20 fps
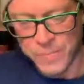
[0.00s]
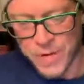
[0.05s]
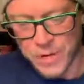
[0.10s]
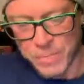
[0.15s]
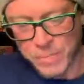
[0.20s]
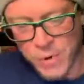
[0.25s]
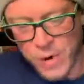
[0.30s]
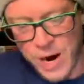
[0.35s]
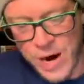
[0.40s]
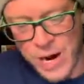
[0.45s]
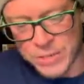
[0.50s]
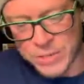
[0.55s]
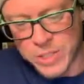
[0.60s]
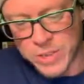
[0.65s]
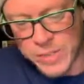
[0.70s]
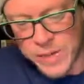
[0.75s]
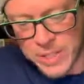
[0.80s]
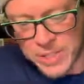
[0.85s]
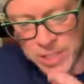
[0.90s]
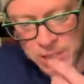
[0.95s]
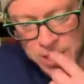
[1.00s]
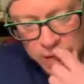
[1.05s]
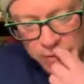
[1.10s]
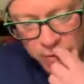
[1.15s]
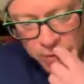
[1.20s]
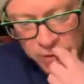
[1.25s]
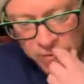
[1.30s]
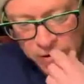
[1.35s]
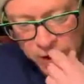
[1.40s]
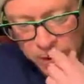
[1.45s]
Perhaps the best
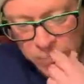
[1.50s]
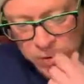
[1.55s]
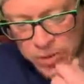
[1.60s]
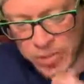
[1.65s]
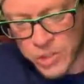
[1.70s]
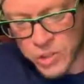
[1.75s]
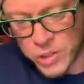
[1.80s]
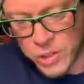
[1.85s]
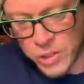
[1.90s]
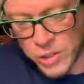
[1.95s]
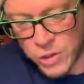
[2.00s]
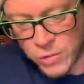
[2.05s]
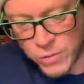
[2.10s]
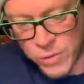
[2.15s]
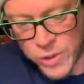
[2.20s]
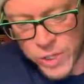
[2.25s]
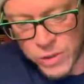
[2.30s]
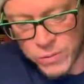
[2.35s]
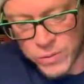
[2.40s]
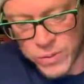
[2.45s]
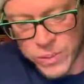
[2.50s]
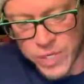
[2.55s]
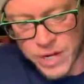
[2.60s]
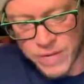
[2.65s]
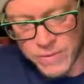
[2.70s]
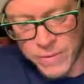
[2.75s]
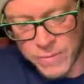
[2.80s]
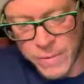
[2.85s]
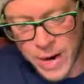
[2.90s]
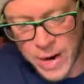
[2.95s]
summary of our position in Korea was
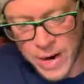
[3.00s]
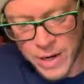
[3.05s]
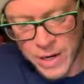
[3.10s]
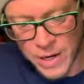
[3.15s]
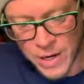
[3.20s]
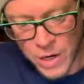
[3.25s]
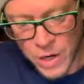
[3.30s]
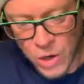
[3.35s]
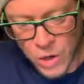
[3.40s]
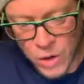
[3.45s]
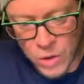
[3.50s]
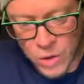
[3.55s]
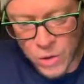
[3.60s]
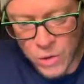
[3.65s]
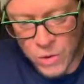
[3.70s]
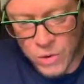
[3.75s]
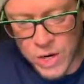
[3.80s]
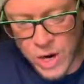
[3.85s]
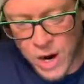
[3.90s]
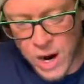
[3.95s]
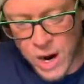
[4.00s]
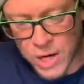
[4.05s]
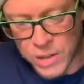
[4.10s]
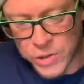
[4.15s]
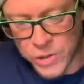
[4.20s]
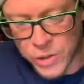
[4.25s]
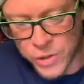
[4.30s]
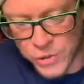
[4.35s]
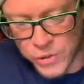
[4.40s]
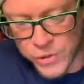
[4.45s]
given by Earl Koch
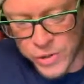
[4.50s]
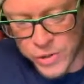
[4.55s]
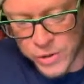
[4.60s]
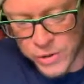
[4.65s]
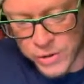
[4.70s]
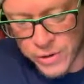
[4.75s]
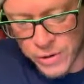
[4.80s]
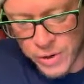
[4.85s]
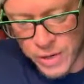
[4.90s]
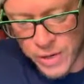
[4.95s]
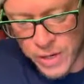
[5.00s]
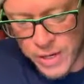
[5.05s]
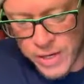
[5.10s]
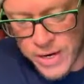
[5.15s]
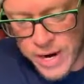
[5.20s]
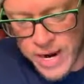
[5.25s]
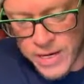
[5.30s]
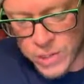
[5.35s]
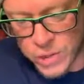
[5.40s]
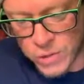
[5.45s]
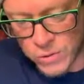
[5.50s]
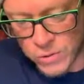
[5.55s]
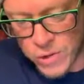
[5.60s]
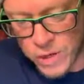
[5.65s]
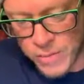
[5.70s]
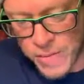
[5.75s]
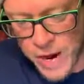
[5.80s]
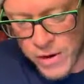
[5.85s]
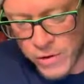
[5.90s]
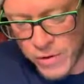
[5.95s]
Jr., National
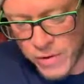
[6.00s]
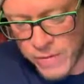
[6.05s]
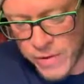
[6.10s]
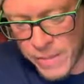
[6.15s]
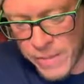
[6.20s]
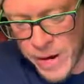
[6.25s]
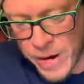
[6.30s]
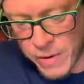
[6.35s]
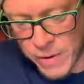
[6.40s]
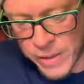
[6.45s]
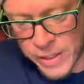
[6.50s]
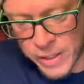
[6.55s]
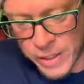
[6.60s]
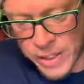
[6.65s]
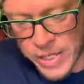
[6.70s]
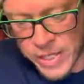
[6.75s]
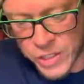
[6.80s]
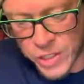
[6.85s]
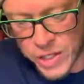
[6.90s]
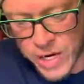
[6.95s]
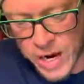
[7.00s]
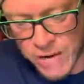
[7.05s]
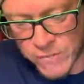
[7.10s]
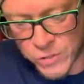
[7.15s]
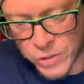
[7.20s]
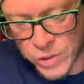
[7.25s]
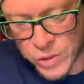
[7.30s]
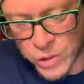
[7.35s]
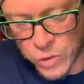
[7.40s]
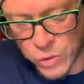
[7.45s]
Commander of the American Legion,
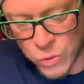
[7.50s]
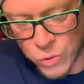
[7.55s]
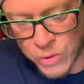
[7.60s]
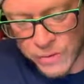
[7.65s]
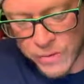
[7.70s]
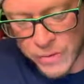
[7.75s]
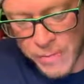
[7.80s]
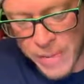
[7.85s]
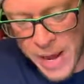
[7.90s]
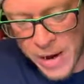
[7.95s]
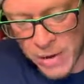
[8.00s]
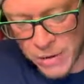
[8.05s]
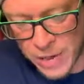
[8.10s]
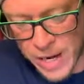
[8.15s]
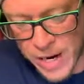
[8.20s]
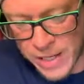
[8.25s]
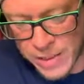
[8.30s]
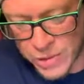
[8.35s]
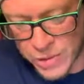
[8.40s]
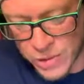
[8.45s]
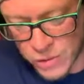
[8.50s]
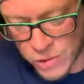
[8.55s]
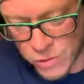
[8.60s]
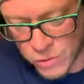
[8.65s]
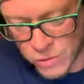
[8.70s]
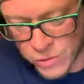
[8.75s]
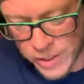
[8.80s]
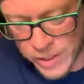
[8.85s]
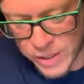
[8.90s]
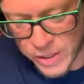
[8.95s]
after a tour of the battle lines in
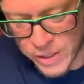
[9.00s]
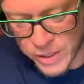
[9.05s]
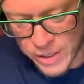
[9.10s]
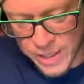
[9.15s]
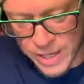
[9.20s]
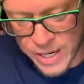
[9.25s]
Korea.